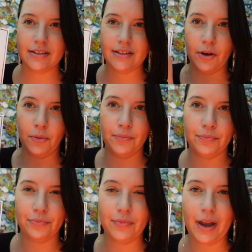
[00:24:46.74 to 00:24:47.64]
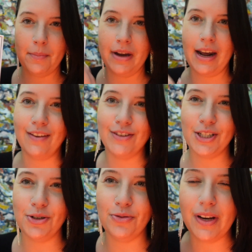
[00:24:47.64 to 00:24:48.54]
So I'm gonna have
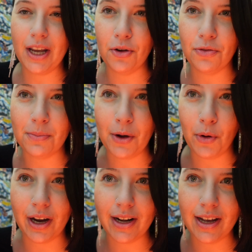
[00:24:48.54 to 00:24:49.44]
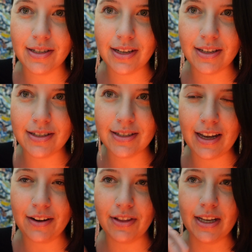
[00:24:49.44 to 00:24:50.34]
to do a video of me organizing
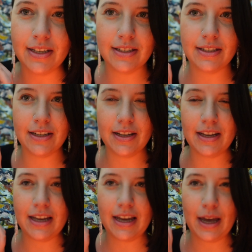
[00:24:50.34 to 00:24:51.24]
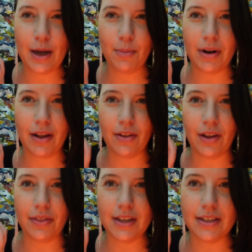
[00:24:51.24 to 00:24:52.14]
inside of this. But I
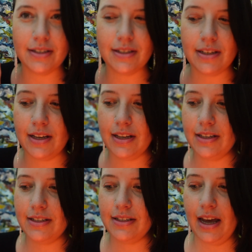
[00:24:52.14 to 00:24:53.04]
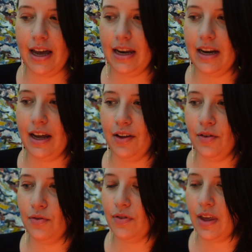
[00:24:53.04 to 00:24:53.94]
thought this side
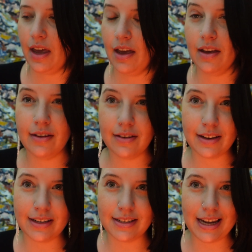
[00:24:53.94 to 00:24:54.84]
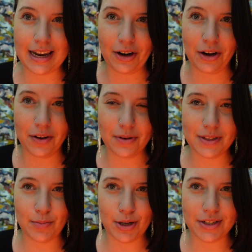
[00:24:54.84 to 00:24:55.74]
of the container
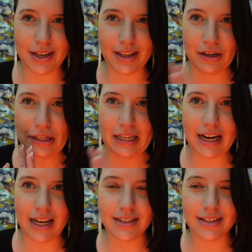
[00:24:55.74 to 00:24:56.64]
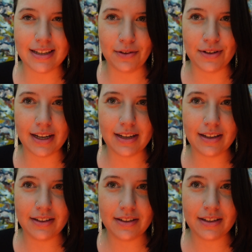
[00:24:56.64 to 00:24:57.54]
was particularly nice
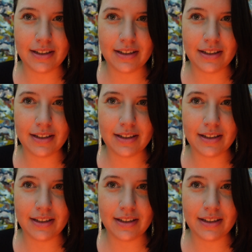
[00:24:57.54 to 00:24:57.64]
sounding.